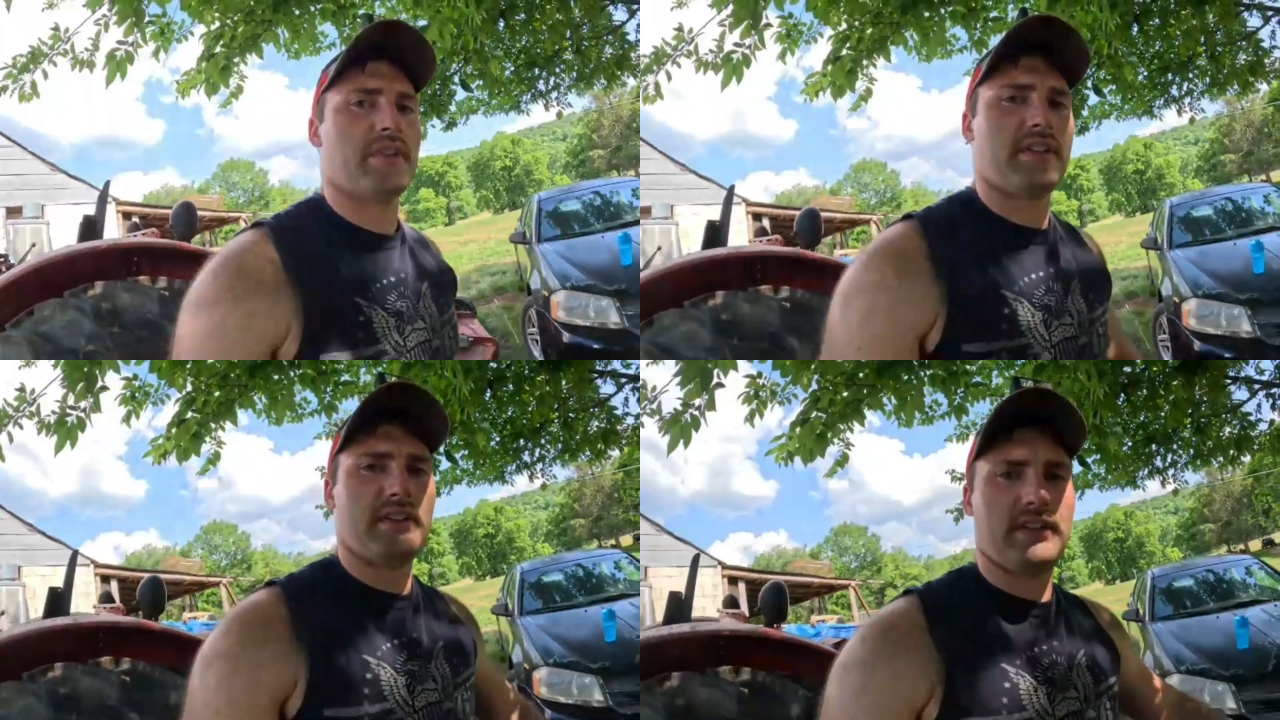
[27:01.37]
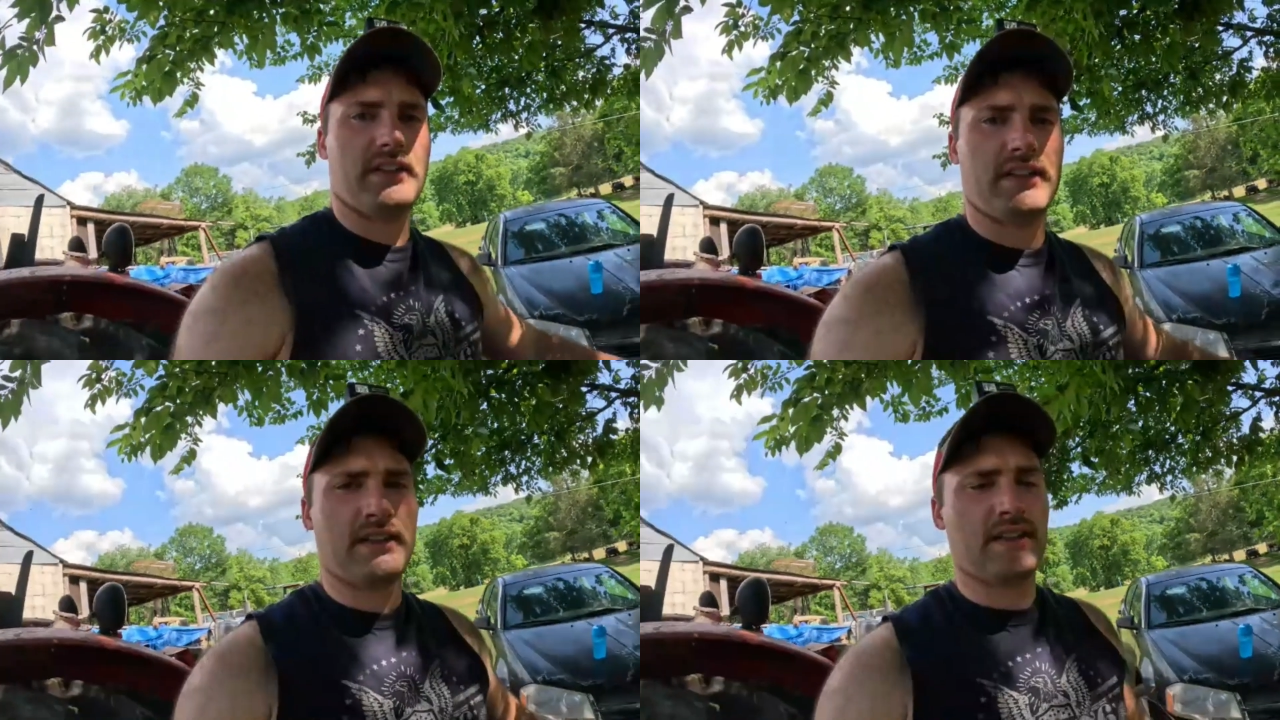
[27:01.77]
with it,
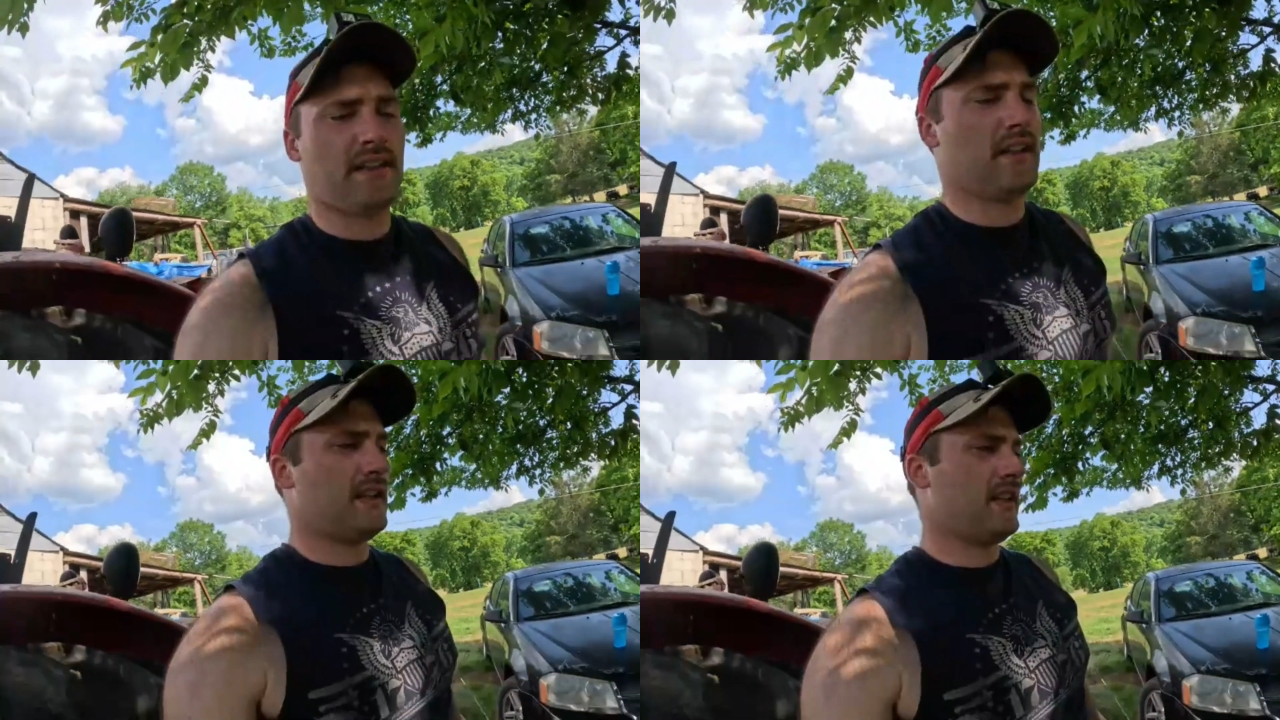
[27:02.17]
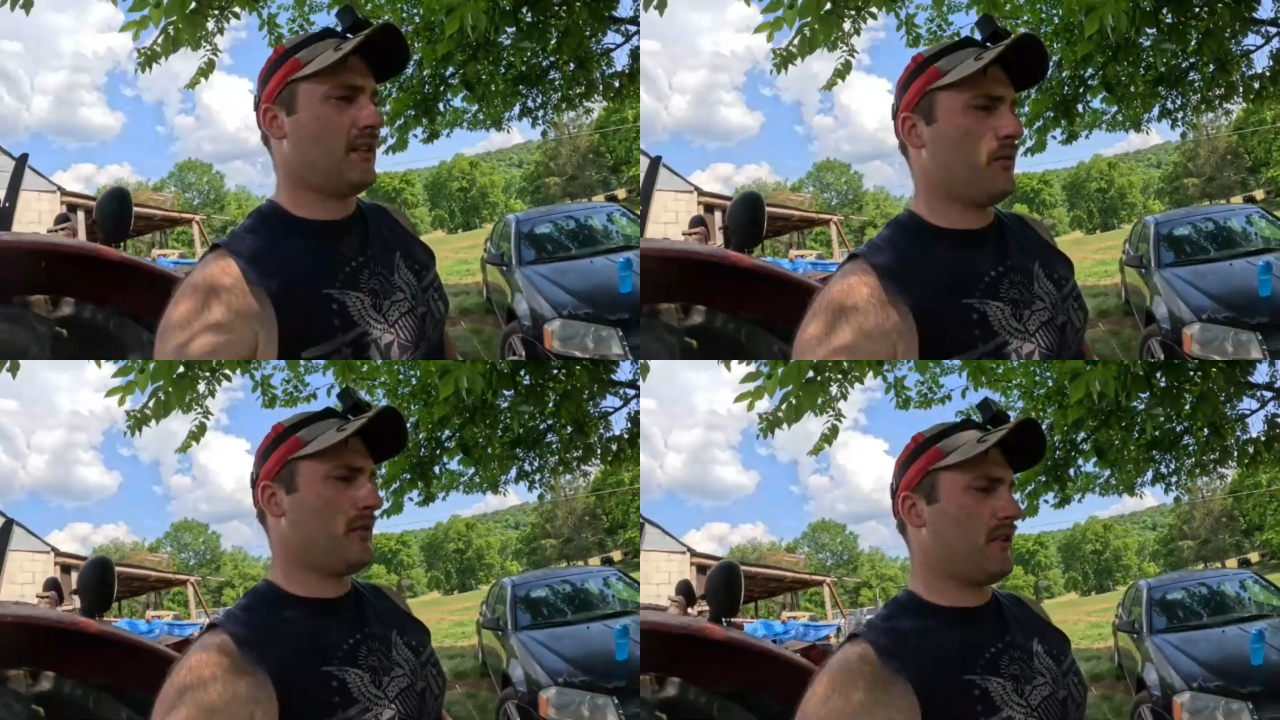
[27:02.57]

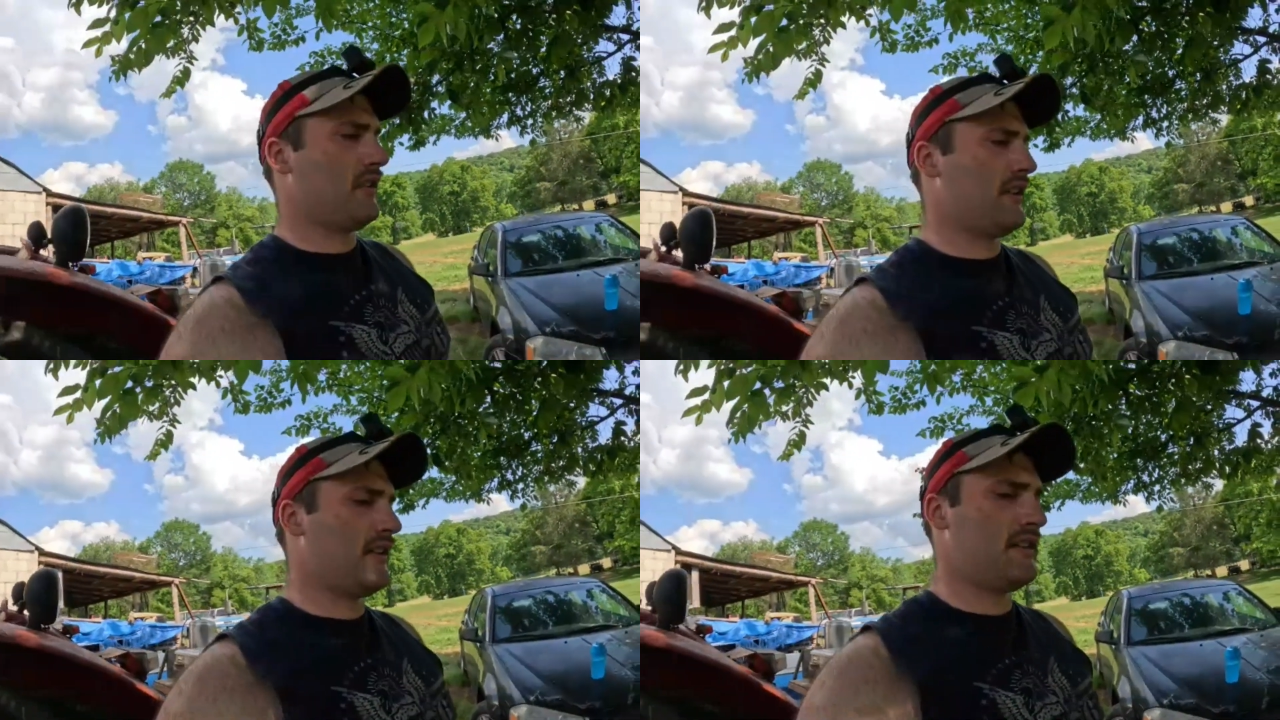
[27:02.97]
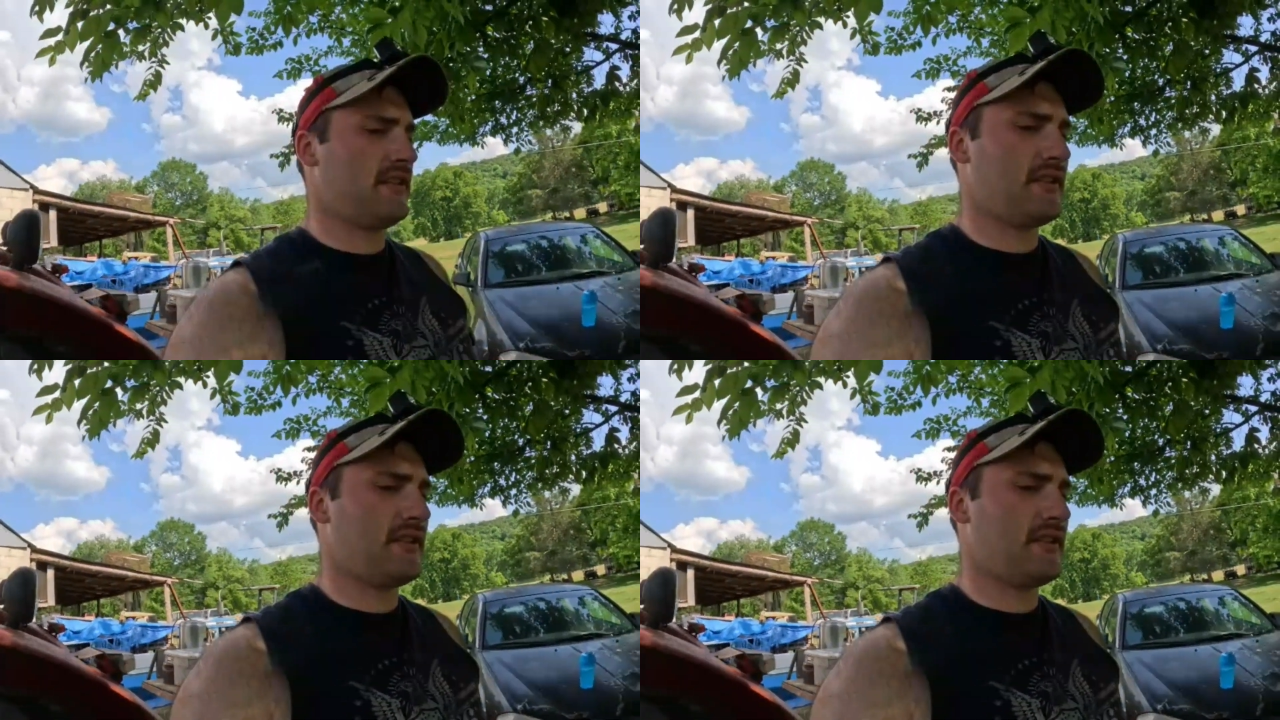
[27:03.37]
we'll